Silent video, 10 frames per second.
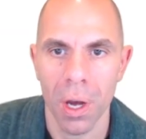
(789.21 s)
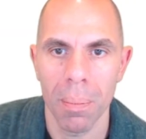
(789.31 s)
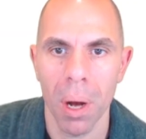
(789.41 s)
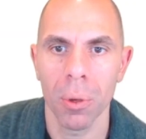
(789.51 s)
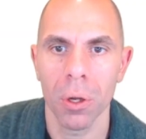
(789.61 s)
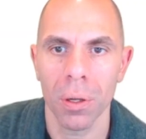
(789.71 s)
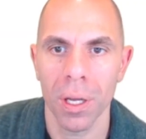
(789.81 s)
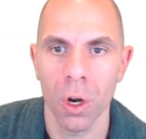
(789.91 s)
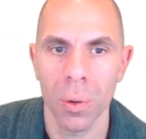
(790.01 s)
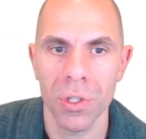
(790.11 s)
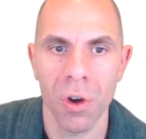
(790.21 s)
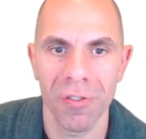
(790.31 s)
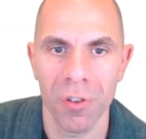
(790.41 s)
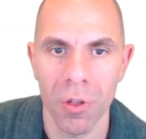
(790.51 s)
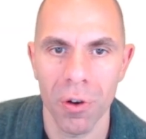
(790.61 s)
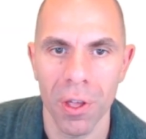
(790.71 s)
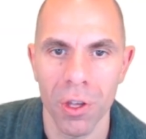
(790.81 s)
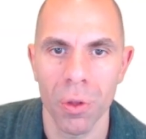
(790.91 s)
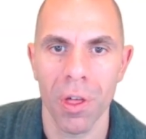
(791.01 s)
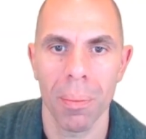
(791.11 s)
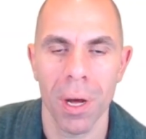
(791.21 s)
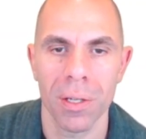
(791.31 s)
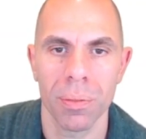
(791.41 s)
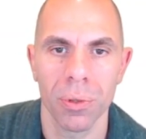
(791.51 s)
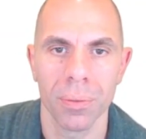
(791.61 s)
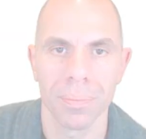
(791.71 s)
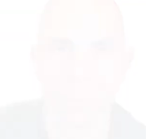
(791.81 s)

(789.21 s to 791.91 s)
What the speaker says: a bubble can always go further than you thought possible.